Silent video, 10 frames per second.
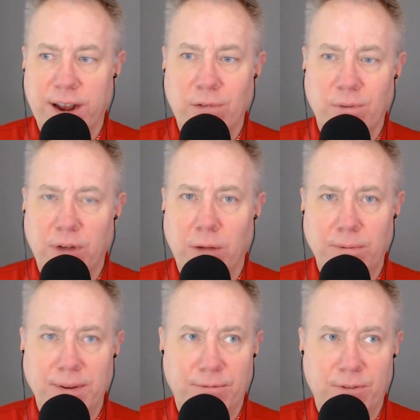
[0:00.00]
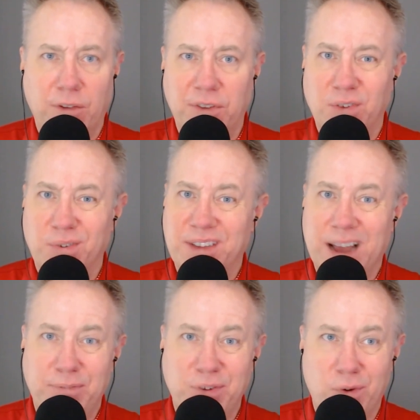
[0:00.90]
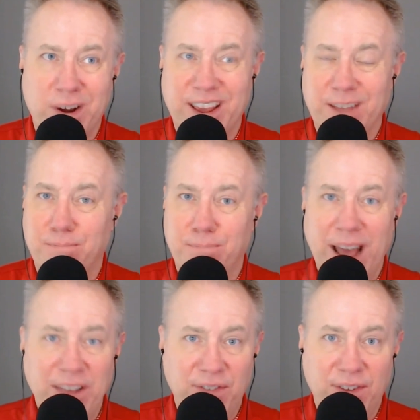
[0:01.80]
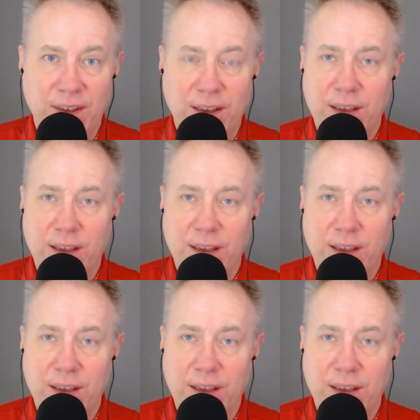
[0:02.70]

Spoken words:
I would probably default into a top 20 at best.